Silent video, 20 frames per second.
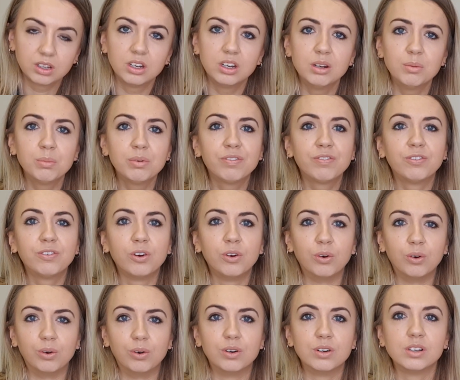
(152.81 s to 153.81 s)
Number
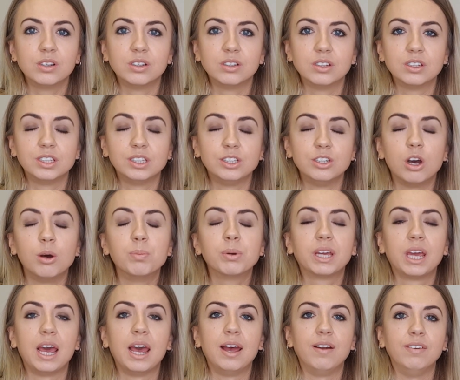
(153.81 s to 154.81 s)
four, stop
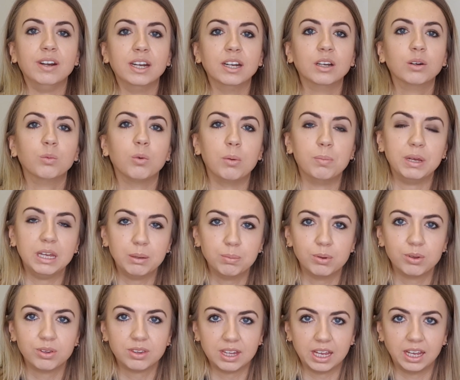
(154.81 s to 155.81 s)
caring what
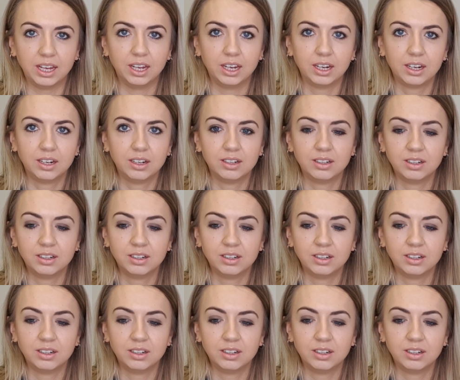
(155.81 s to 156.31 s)
people think.